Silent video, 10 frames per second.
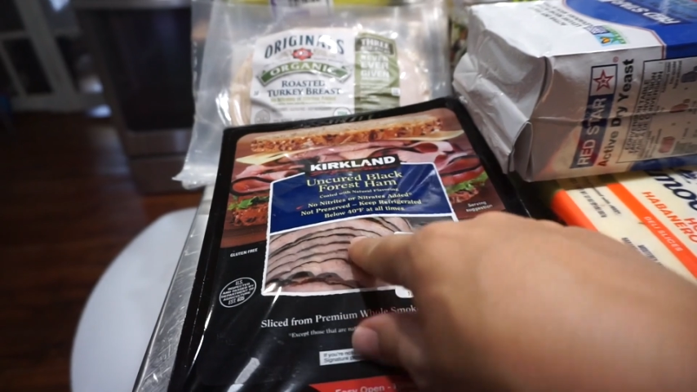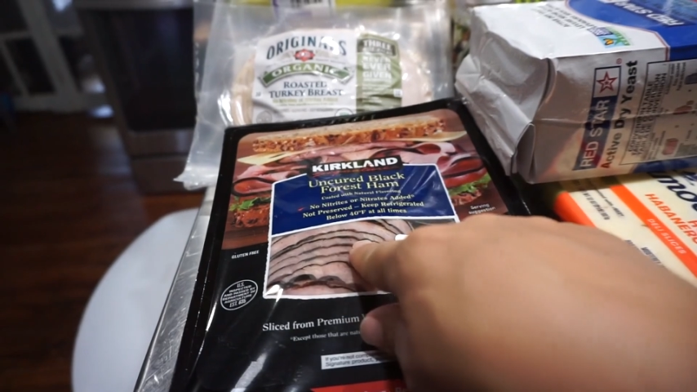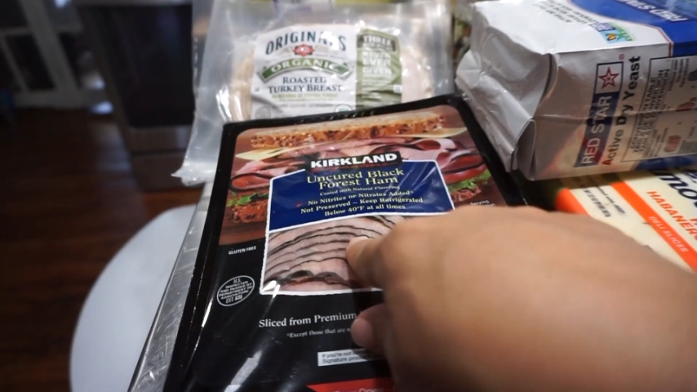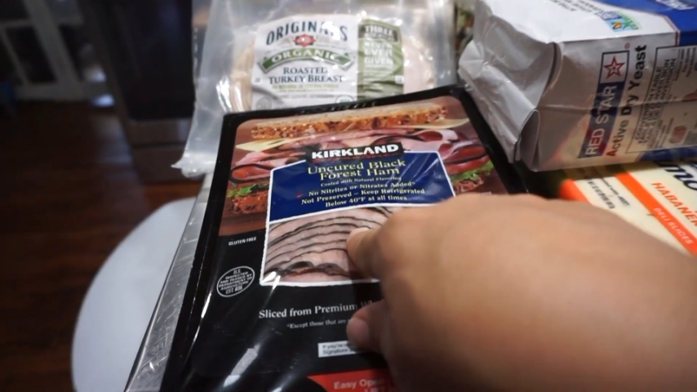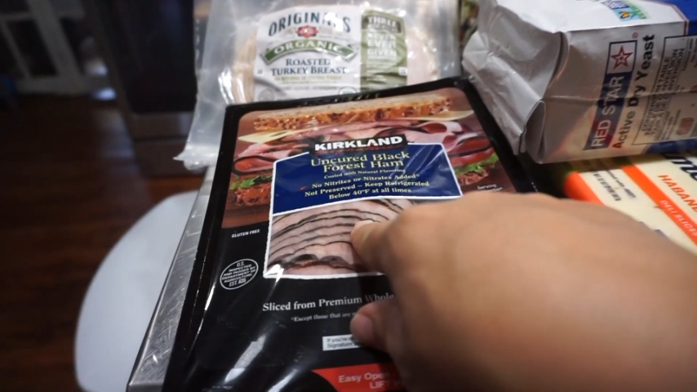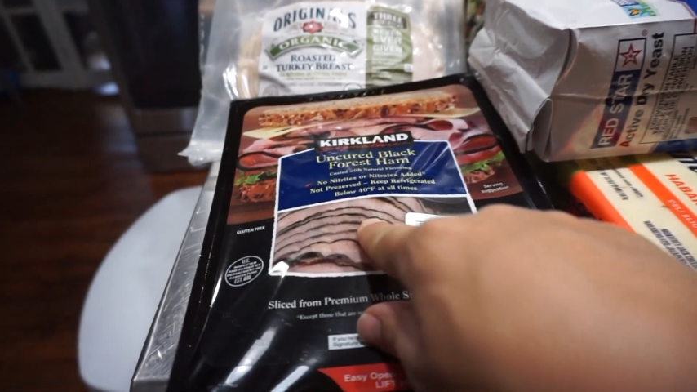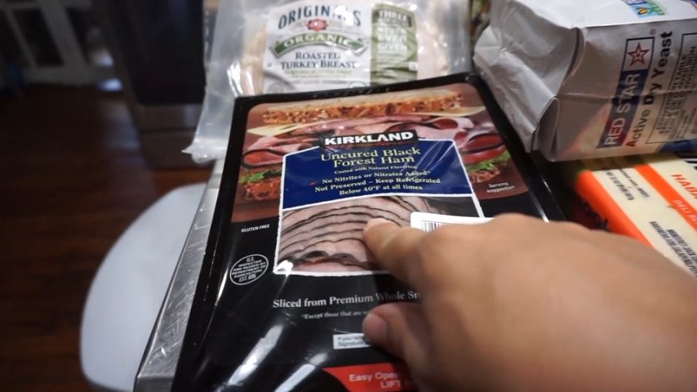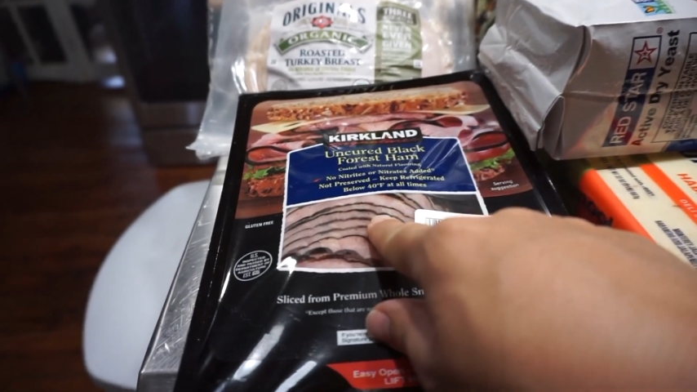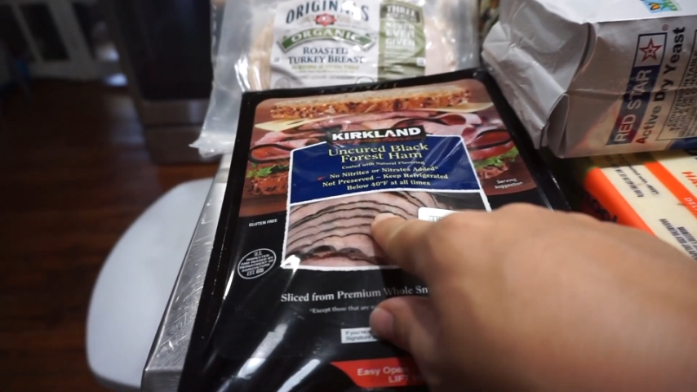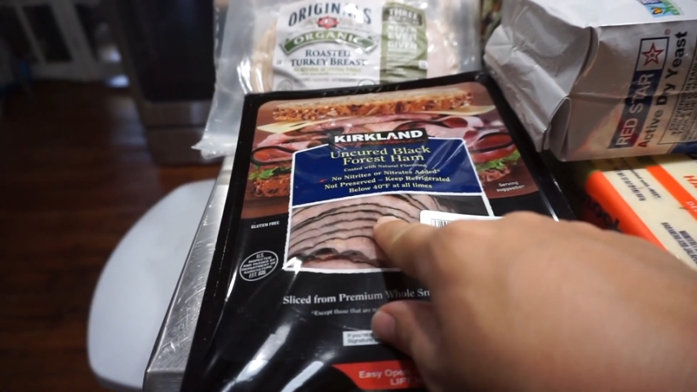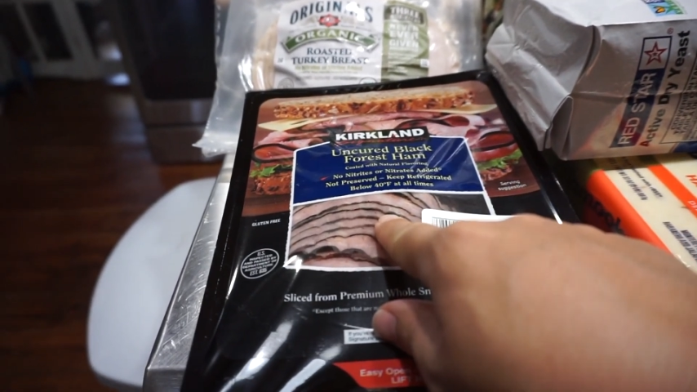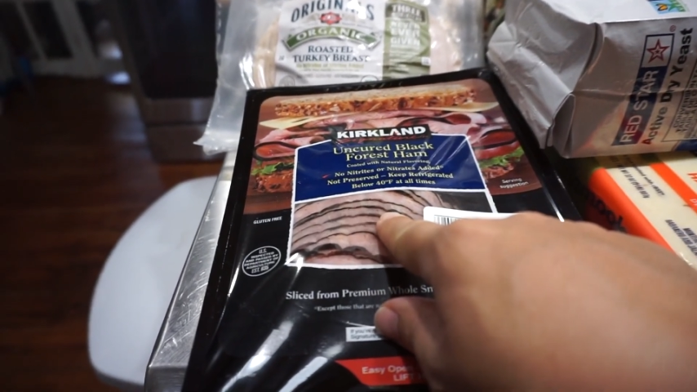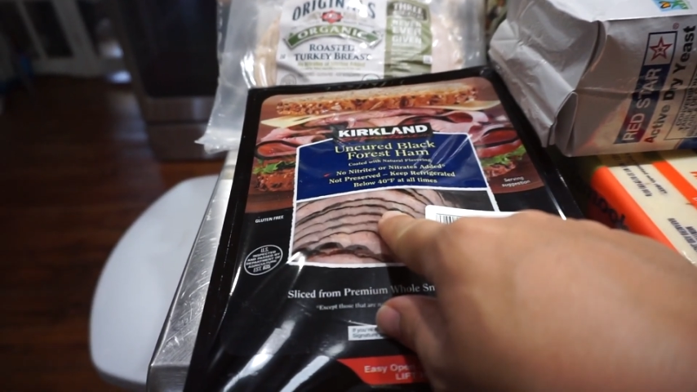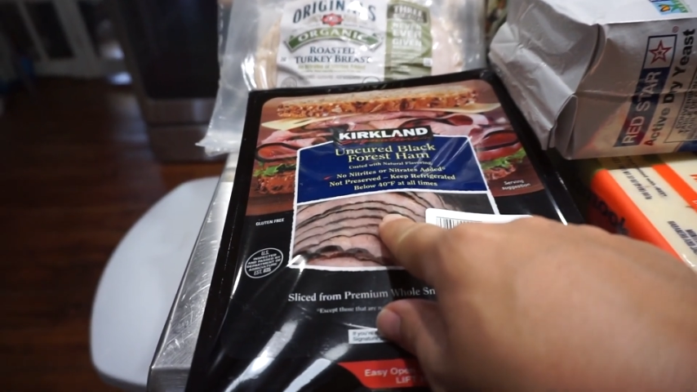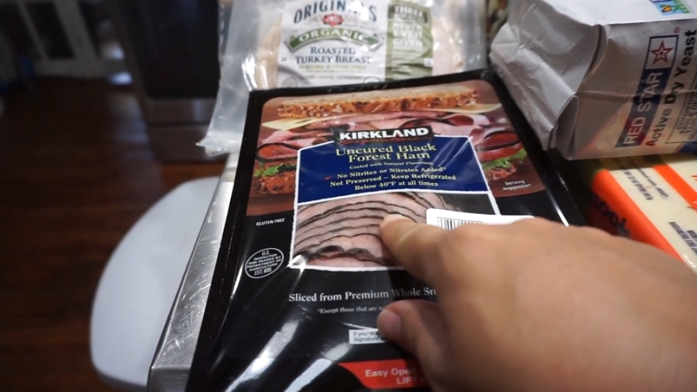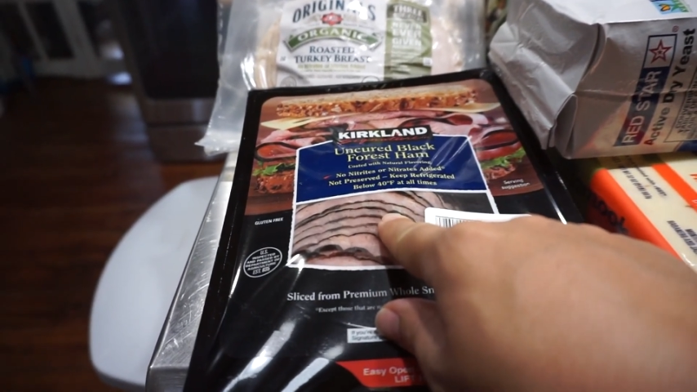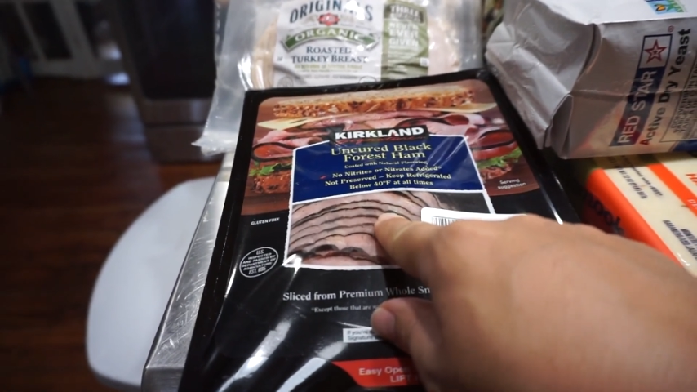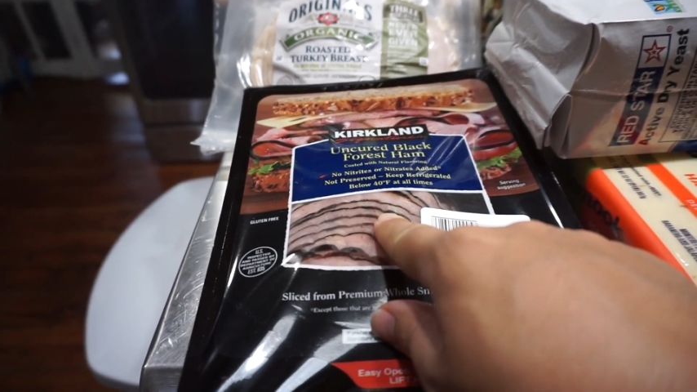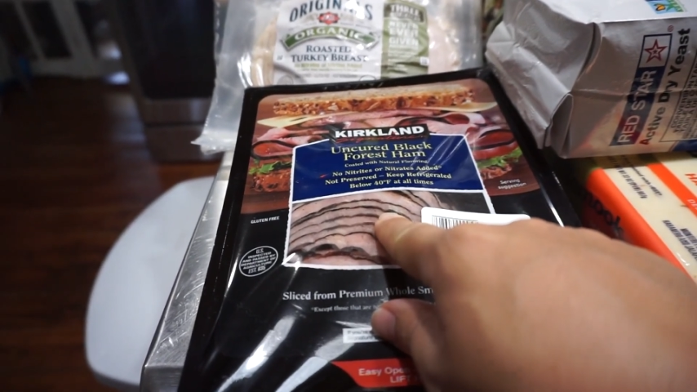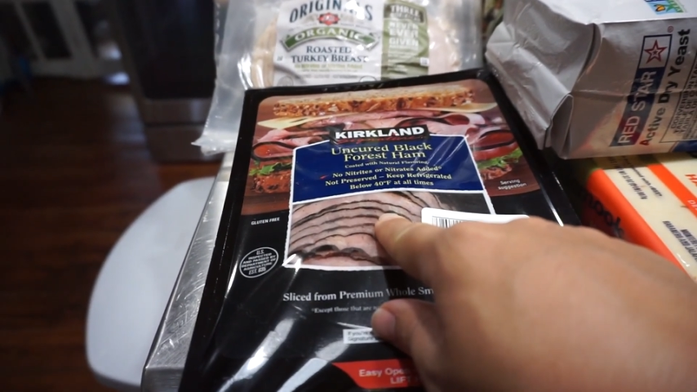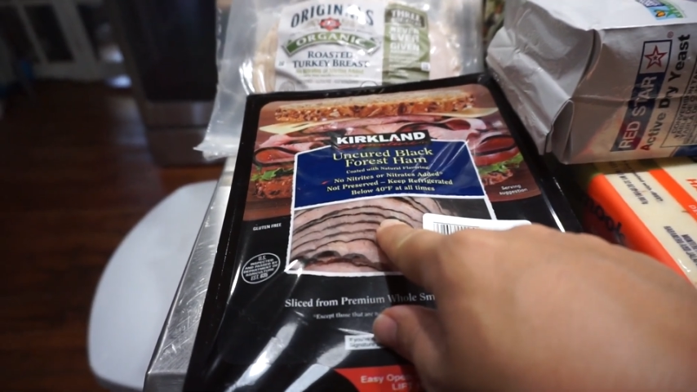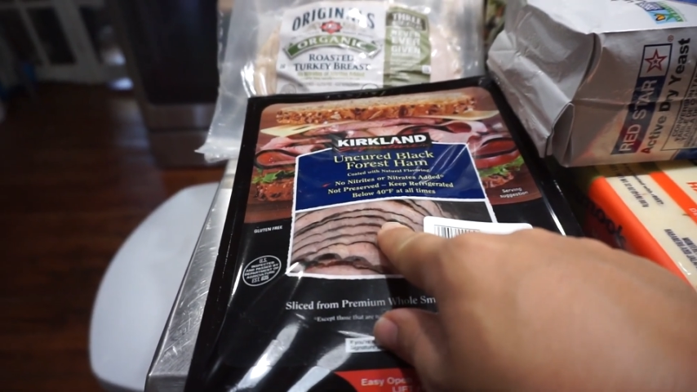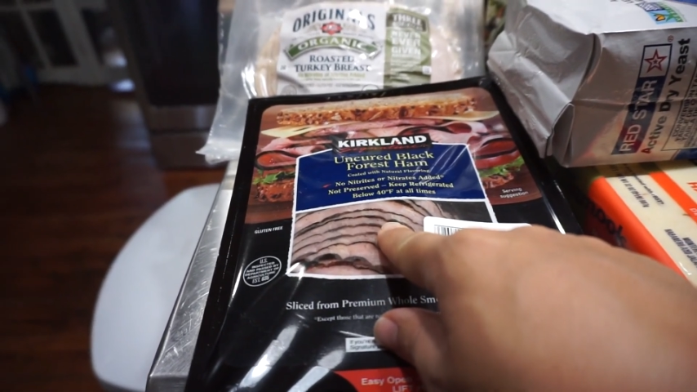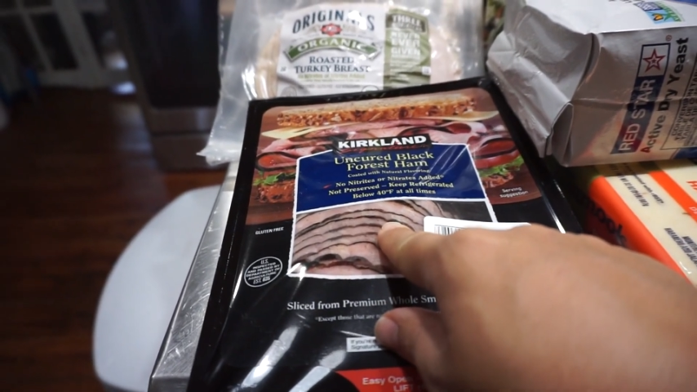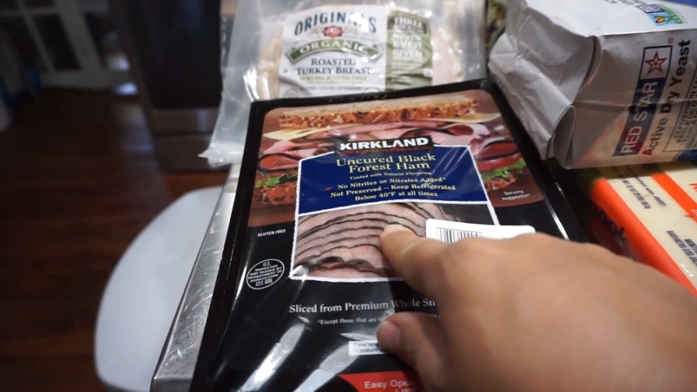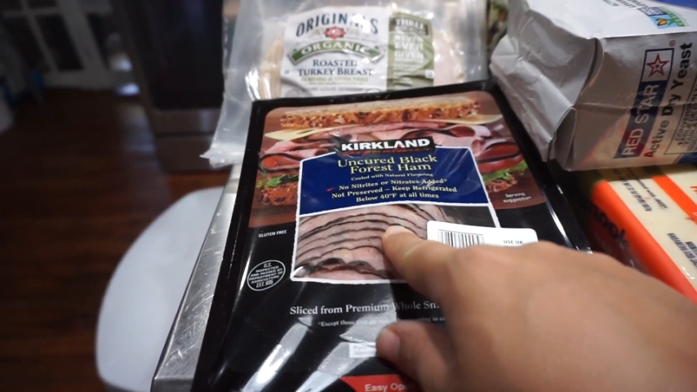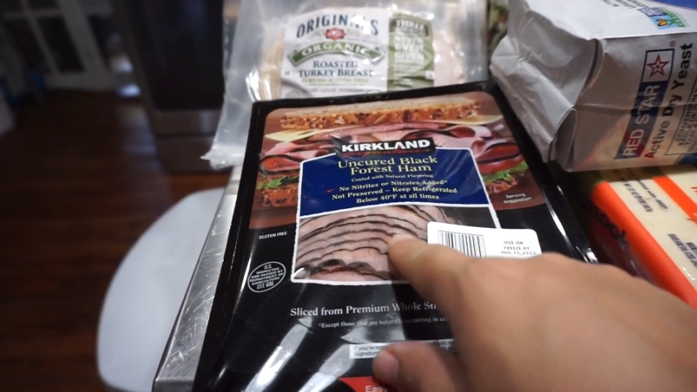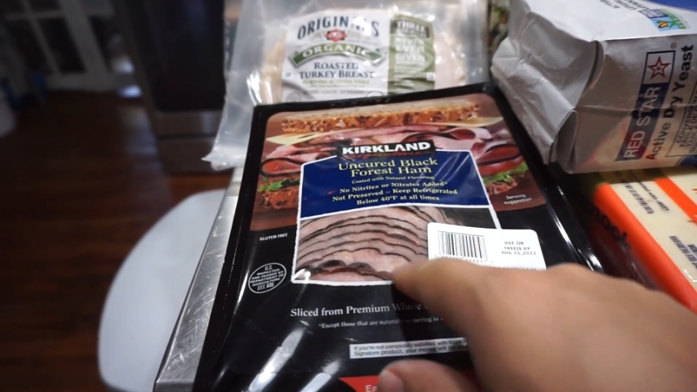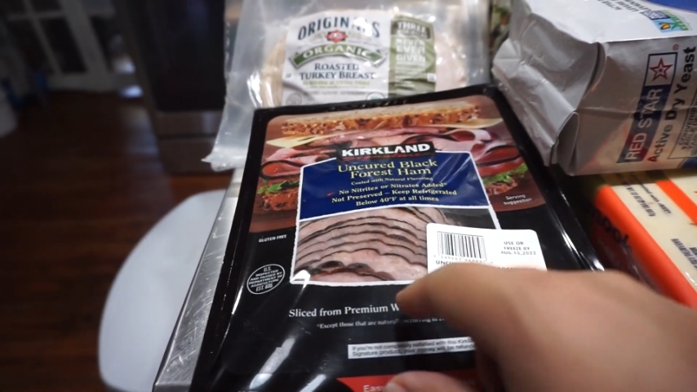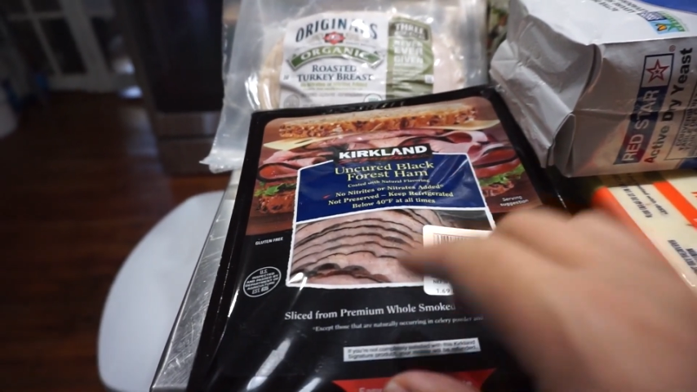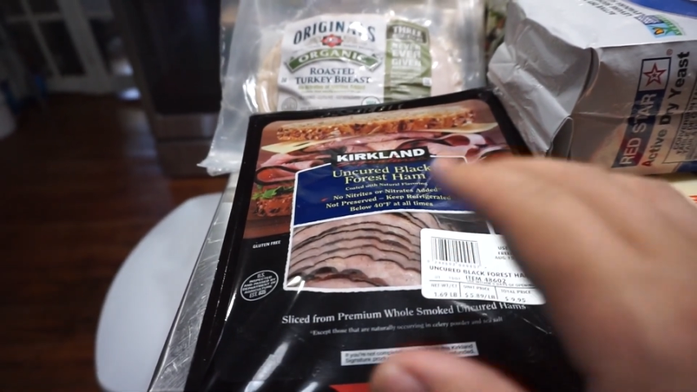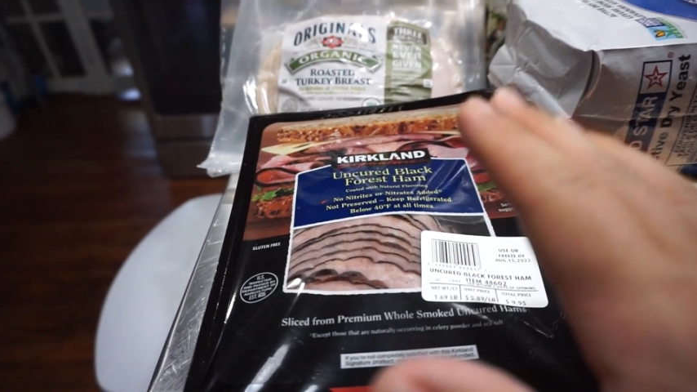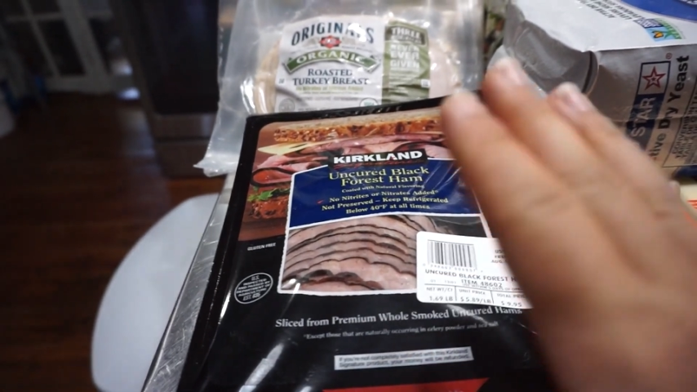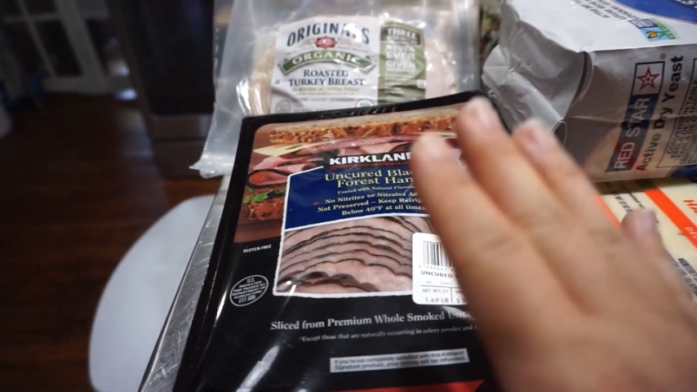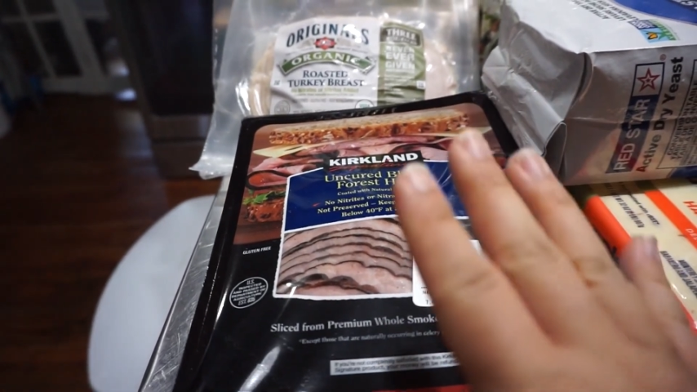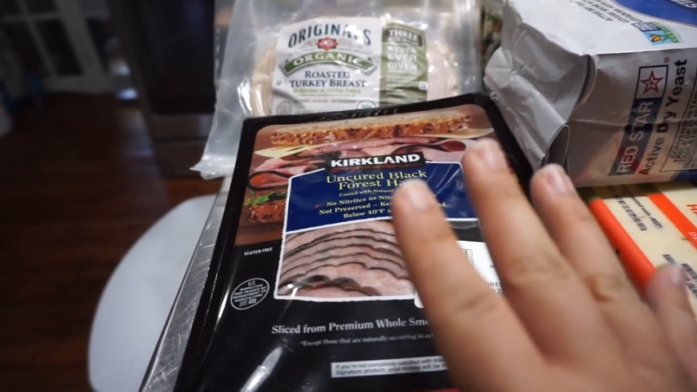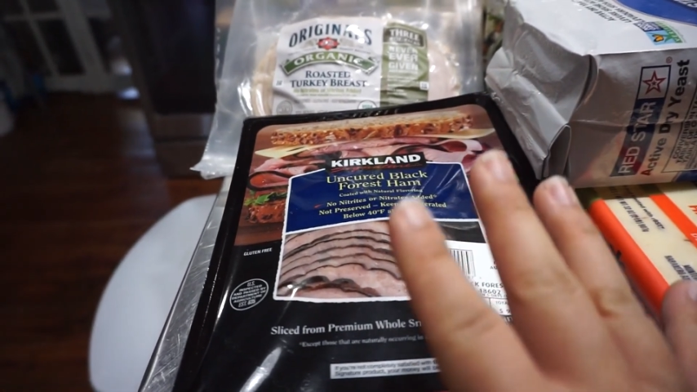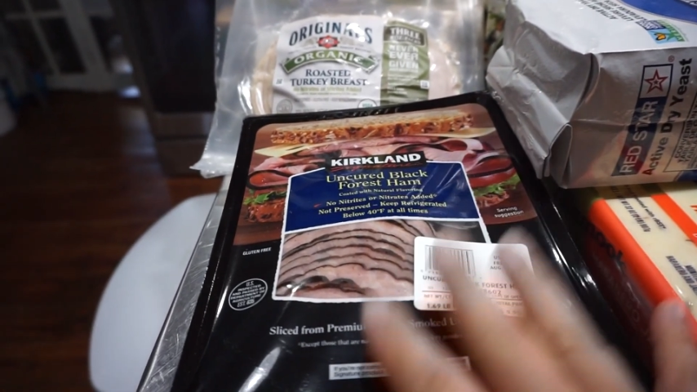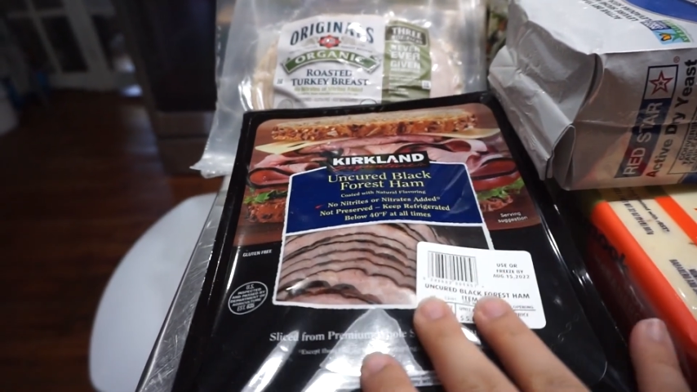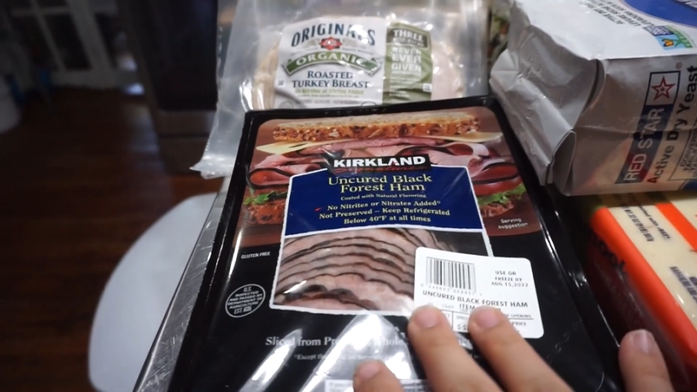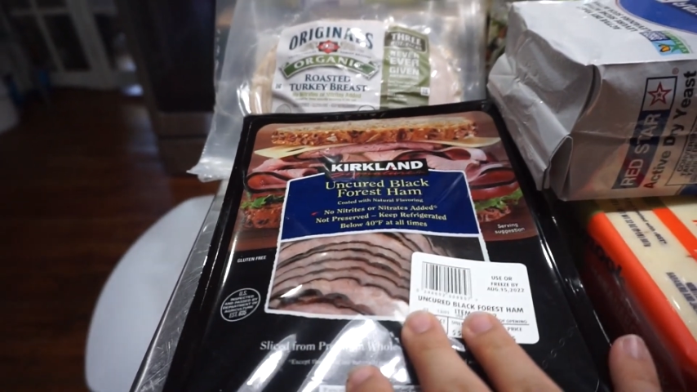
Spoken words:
[unreadable: no face in view]